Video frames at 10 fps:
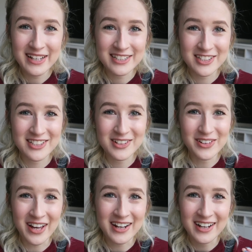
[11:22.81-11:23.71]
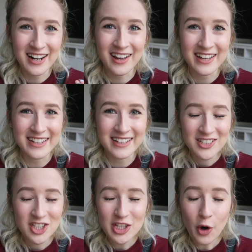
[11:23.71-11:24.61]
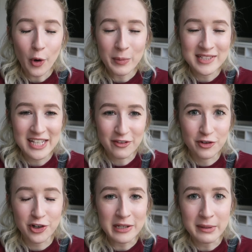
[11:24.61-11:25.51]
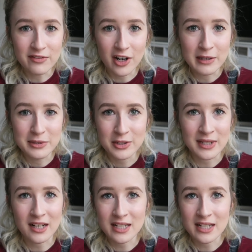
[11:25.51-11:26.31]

It's just got that kind of like, just the opposite of creepy vibes to it.